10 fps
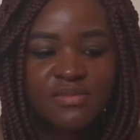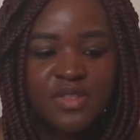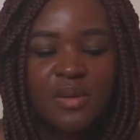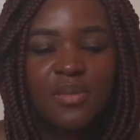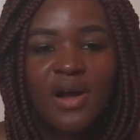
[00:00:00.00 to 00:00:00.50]

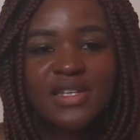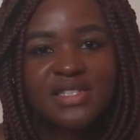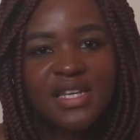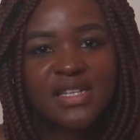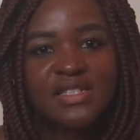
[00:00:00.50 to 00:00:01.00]
the
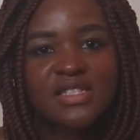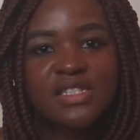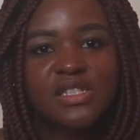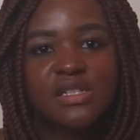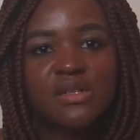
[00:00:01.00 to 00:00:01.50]
process
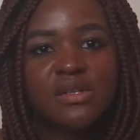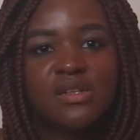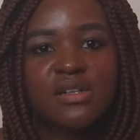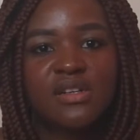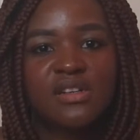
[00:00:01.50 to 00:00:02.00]

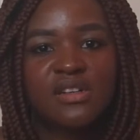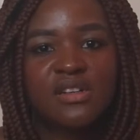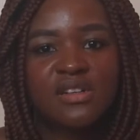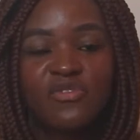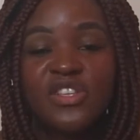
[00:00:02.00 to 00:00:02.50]

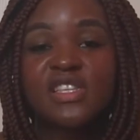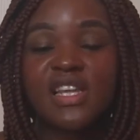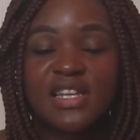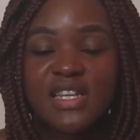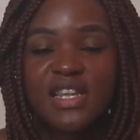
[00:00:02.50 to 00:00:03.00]
of
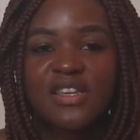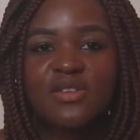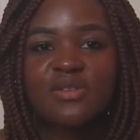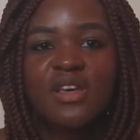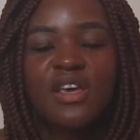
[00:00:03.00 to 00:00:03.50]
visiting the
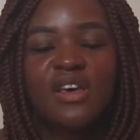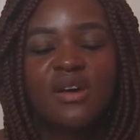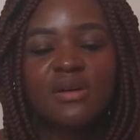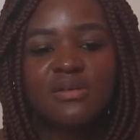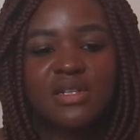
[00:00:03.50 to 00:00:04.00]
NICU
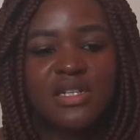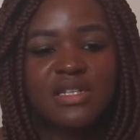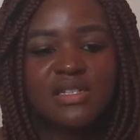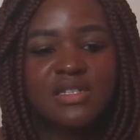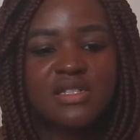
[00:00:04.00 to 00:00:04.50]

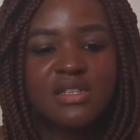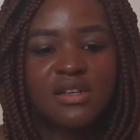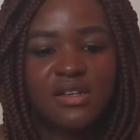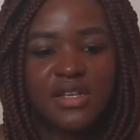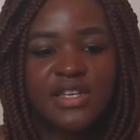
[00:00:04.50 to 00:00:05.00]
was,
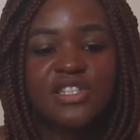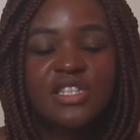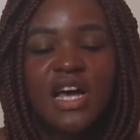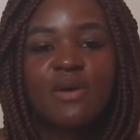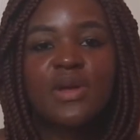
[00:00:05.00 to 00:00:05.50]

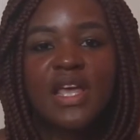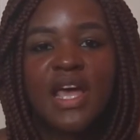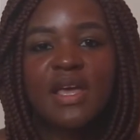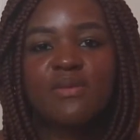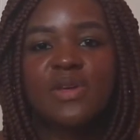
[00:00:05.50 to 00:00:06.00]
each time we
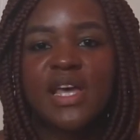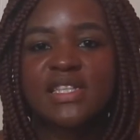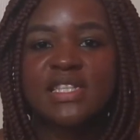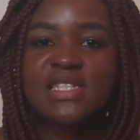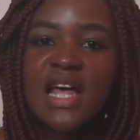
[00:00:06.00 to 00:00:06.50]
came, we
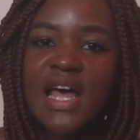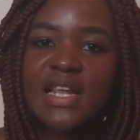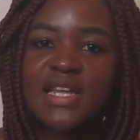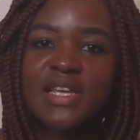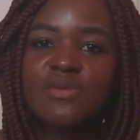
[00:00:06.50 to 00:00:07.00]
had to
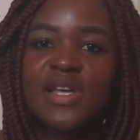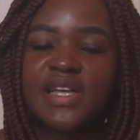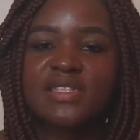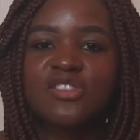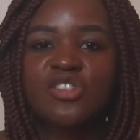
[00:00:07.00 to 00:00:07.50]
sign in. We
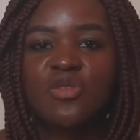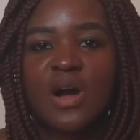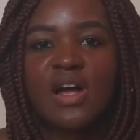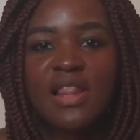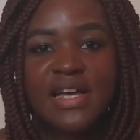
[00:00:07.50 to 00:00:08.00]
had to show
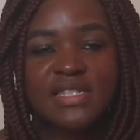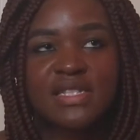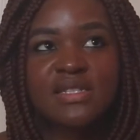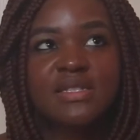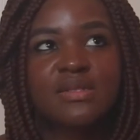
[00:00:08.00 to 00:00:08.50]
our
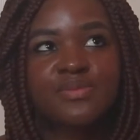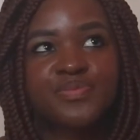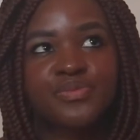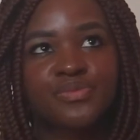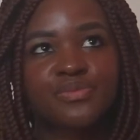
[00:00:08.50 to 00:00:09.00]
license.
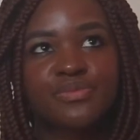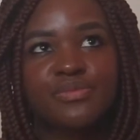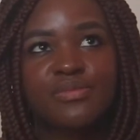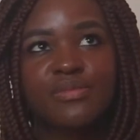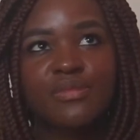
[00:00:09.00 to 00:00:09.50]

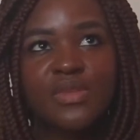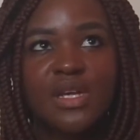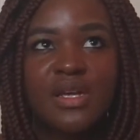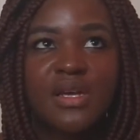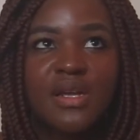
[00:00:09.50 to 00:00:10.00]

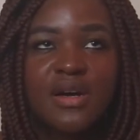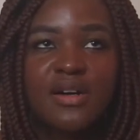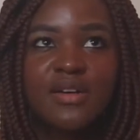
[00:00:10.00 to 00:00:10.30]
And